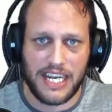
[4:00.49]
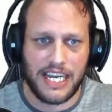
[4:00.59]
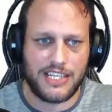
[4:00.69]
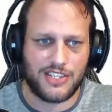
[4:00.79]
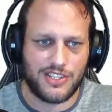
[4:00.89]
You're
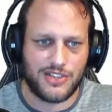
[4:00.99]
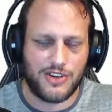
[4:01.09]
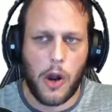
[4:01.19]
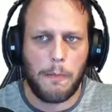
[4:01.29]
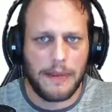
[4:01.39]
just
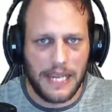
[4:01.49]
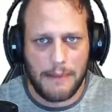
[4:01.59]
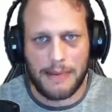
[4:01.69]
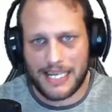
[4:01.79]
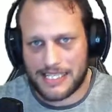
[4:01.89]
copying,
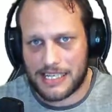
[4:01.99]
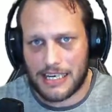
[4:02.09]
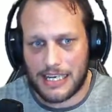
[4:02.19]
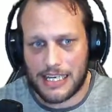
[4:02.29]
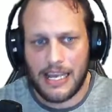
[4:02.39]

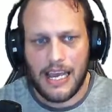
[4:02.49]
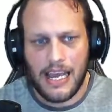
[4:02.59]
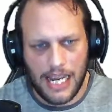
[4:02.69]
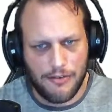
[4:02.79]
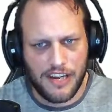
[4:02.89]
basically,
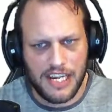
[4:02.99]
everything in this